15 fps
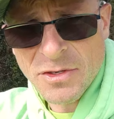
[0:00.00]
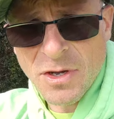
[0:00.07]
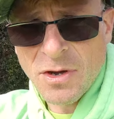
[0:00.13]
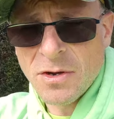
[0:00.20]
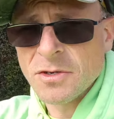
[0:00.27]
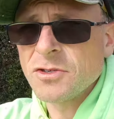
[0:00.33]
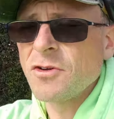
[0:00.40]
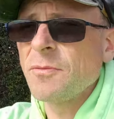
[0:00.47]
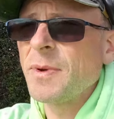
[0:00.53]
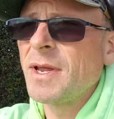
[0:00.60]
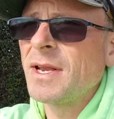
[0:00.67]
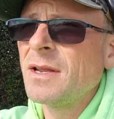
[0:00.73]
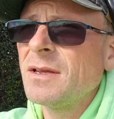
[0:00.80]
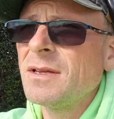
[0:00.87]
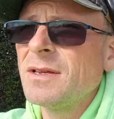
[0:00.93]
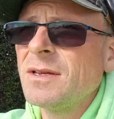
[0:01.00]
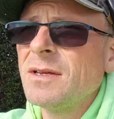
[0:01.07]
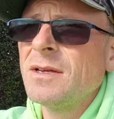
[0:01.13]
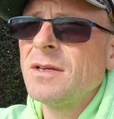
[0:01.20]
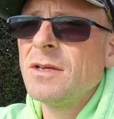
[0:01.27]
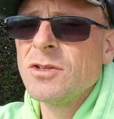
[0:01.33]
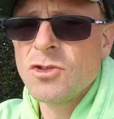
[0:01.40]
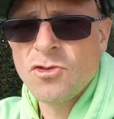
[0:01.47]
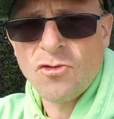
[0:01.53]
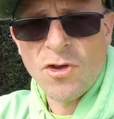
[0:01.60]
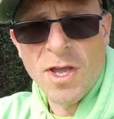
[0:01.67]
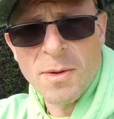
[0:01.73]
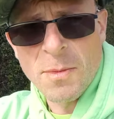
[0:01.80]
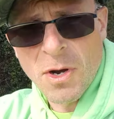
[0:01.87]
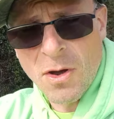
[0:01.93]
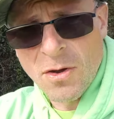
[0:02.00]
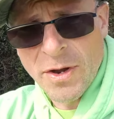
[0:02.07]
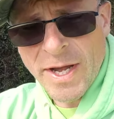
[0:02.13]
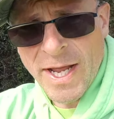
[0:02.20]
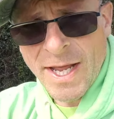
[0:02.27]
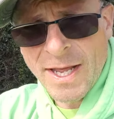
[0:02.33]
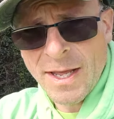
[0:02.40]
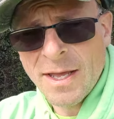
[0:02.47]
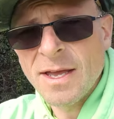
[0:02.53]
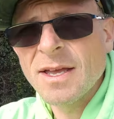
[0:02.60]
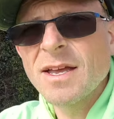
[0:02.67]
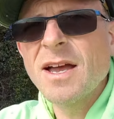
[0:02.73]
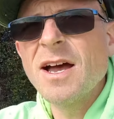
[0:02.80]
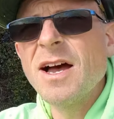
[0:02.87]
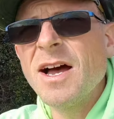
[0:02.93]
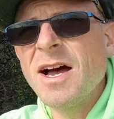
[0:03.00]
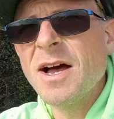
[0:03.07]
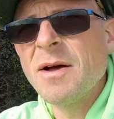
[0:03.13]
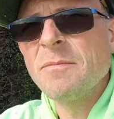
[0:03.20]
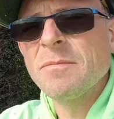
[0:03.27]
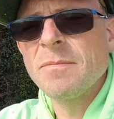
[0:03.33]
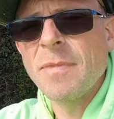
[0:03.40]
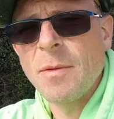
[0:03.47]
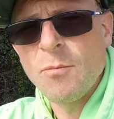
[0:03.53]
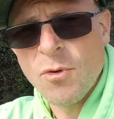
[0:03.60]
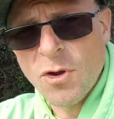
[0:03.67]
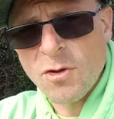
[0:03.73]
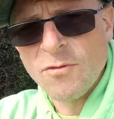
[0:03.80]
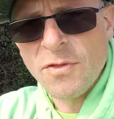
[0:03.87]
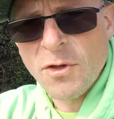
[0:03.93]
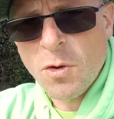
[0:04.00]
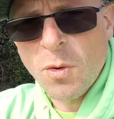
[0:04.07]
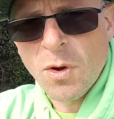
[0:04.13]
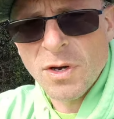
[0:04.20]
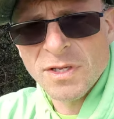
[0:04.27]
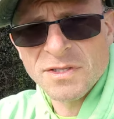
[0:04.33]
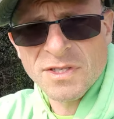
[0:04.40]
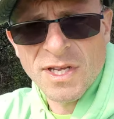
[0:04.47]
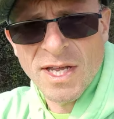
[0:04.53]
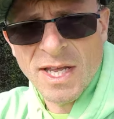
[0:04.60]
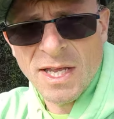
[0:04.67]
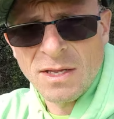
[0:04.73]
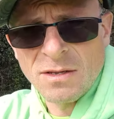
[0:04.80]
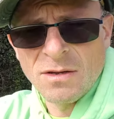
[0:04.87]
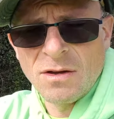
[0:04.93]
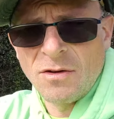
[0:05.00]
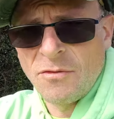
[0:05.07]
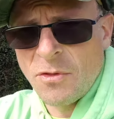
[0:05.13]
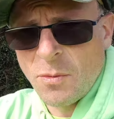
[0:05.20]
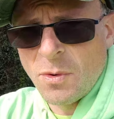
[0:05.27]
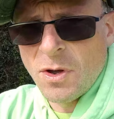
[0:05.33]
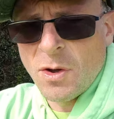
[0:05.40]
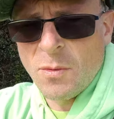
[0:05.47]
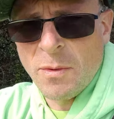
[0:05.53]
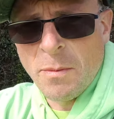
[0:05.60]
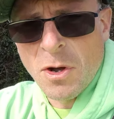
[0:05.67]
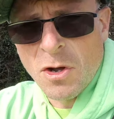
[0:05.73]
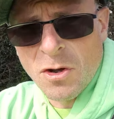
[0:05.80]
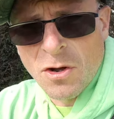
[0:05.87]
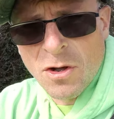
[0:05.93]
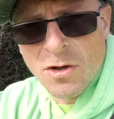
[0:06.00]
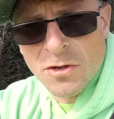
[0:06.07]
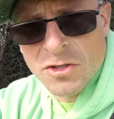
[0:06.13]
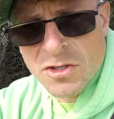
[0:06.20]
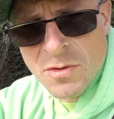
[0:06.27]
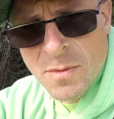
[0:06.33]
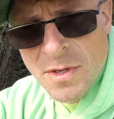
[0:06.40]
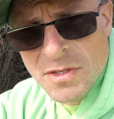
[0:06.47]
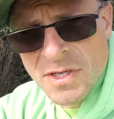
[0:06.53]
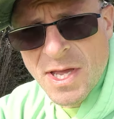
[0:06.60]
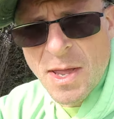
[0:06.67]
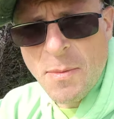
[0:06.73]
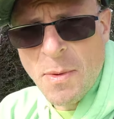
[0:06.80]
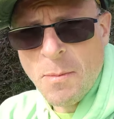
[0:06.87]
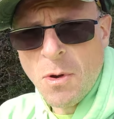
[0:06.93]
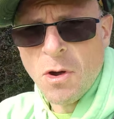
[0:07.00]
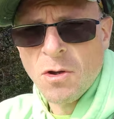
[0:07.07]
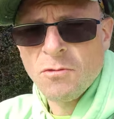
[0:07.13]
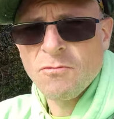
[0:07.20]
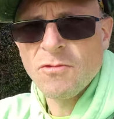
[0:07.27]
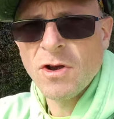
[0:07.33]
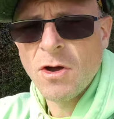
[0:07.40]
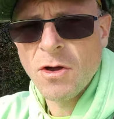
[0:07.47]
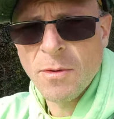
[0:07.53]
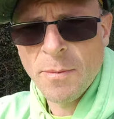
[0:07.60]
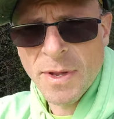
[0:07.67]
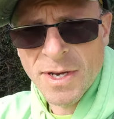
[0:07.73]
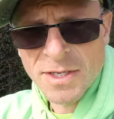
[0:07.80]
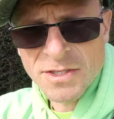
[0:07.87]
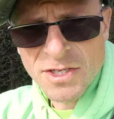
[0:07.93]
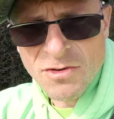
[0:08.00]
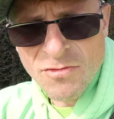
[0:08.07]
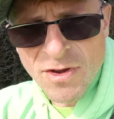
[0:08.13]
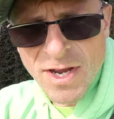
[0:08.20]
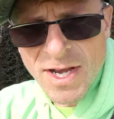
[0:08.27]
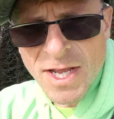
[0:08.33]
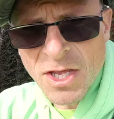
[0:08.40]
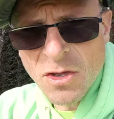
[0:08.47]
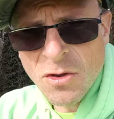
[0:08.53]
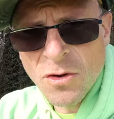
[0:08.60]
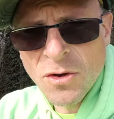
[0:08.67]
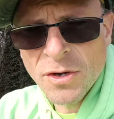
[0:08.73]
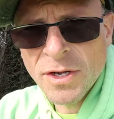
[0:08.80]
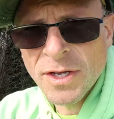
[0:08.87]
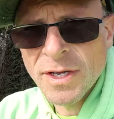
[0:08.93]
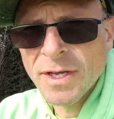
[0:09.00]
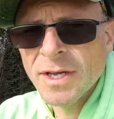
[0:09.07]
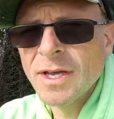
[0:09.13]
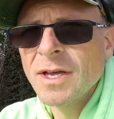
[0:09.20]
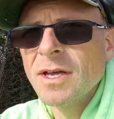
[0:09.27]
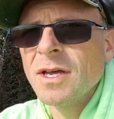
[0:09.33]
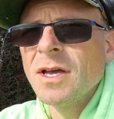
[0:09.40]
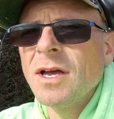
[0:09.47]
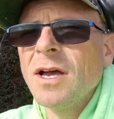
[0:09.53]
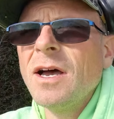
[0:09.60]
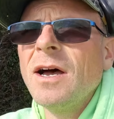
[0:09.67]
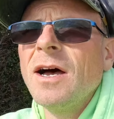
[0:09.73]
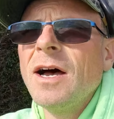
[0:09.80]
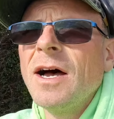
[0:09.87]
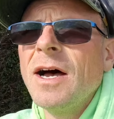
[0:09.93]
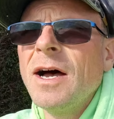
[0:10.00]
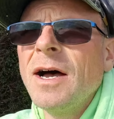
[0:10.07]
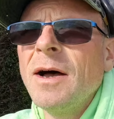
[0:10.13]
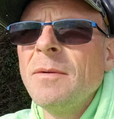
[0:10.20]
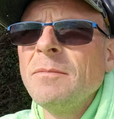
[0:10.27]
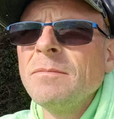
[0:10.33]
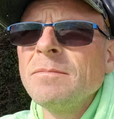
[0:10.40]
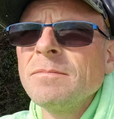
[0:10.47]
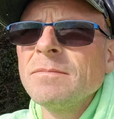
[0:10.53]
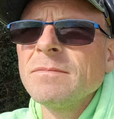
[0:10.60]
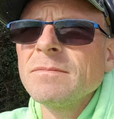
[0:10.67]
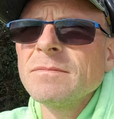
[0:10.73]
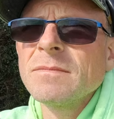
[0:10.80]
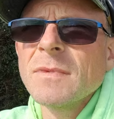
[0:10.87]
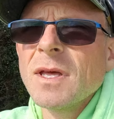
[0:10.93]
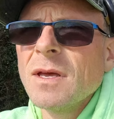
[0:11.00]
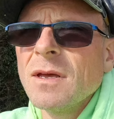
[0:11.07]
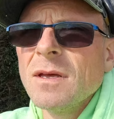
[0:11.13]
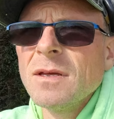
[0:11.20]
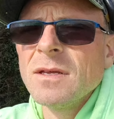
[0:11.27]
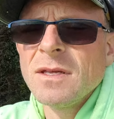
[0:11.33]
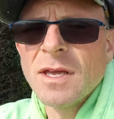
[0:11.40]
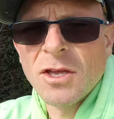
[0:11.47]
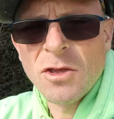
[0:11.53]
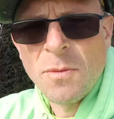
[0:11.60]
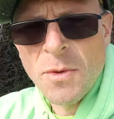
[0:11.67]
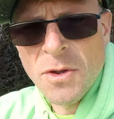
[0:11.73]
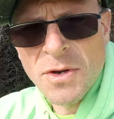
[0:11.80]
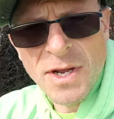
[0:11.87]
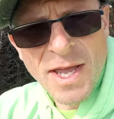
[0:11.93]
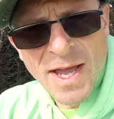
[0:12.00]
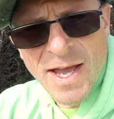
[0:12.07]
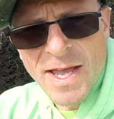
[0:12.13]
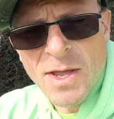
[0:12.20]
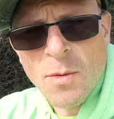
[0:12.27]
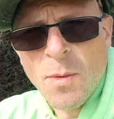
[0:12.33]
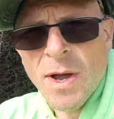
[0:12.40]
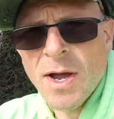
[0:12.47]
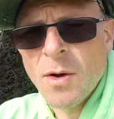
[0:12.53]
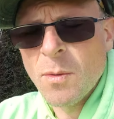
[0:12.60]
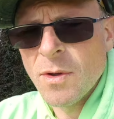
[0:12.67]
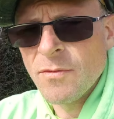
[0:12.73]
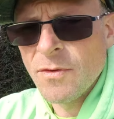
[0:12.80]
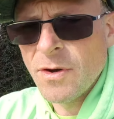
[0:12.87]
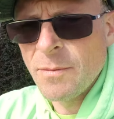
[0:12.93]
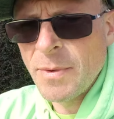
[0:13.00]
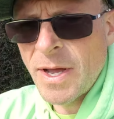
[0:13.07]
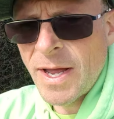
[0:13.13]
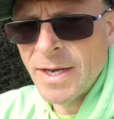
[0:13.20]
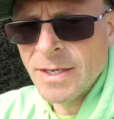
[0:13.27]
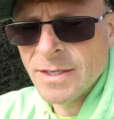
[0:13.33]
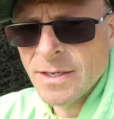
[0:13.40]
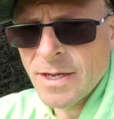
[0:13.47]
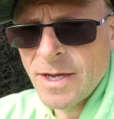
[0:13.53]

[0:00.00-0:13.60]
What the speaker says: guys, I've been streamlining, improving the quality of the work with my good customers, keeping my reliability really good, yeah, communicating well with them, and